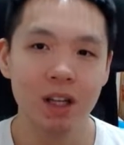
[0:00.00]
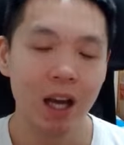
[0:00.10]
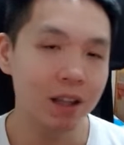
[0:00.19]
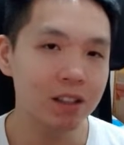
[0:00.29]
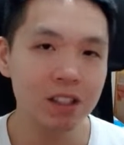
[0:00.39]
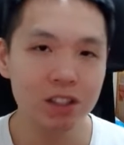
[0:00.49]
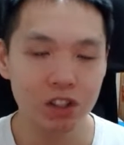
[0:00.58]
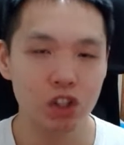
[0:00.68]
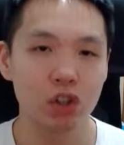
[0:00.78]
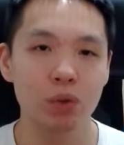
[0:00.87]
And this is
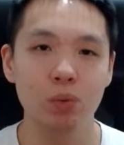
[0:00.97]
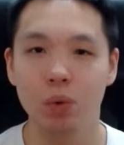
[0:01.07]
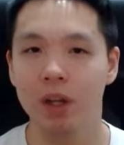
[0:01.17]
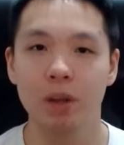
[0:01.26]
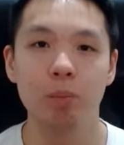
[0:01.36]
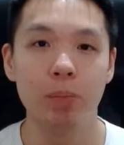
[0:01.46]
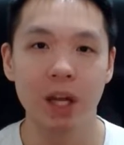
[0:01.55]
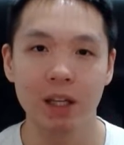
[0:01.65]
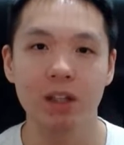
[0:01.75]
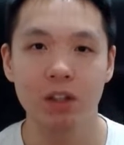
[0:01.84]
true with
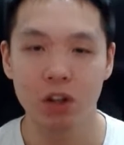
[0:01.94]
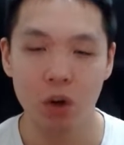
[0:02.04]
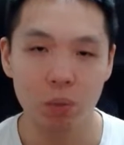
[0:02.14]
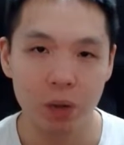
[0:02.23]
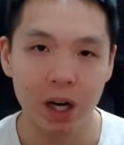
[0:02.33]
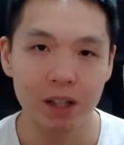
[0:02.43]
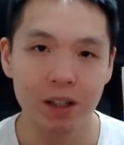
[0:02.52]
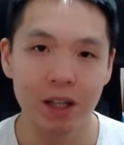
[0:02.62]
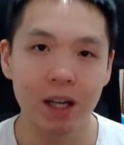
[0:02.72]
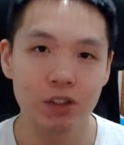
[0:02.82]
Bing
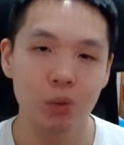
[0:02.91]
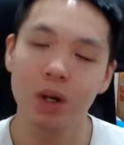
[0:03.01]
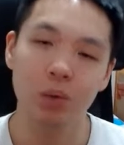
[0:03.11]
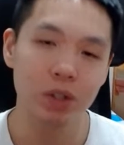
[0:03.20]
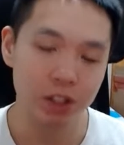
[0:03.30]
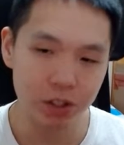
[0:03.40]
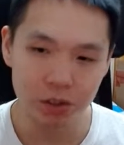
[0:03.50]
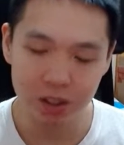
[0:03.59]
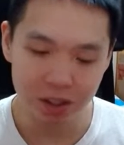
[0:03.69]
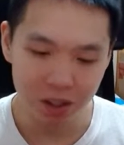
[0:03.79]
Copilot as well, which
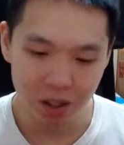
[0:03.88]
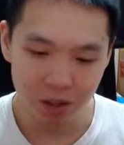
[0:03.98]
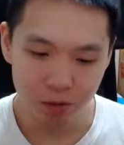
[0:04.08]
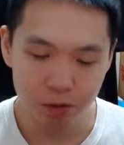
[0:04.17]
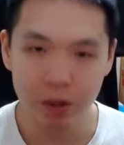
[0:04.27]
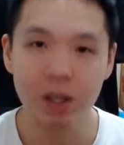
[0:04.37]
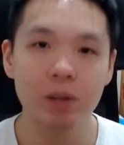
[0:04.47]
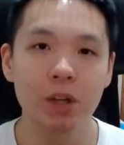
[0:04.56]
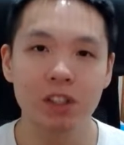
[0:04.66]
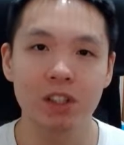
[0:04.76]
uses very
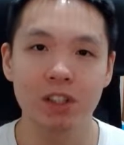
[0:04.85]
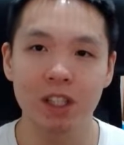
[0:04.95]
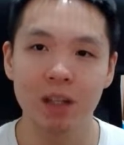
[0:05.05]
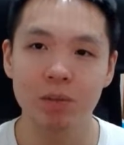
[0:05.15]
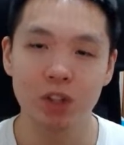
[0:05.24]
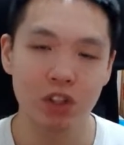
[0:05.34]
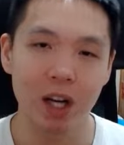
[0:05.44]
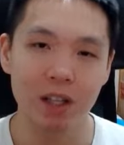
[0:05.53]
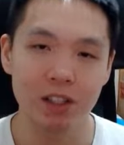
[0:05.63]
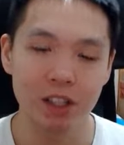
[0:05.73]
much the same
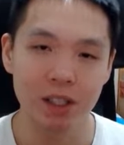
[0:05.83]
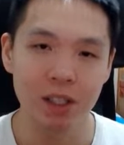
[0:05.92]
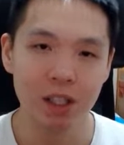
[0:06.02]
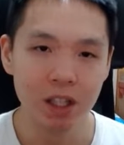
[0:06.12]
strategy.